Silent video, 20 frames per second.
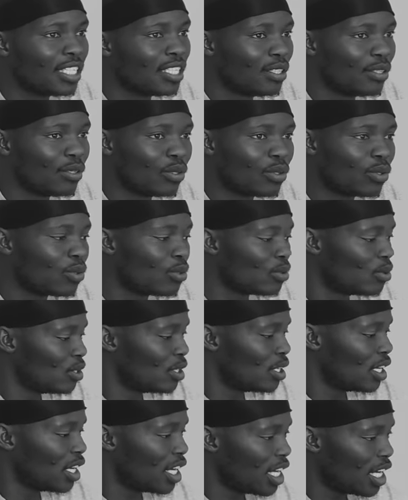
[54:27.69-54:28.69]
you know,
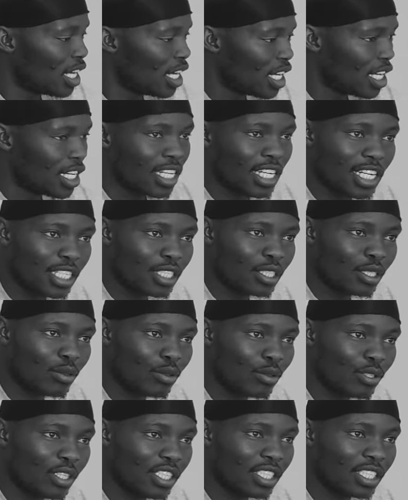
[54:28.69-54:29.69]
uh, let's
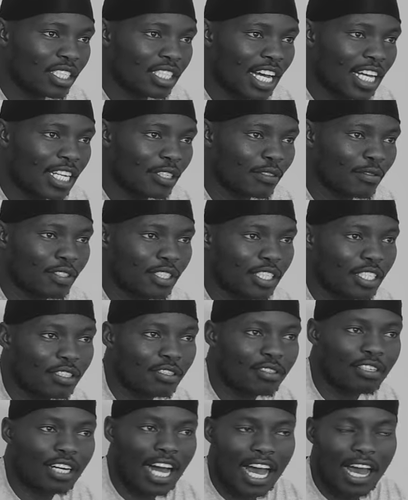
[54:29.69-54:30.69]
do this kind of deal.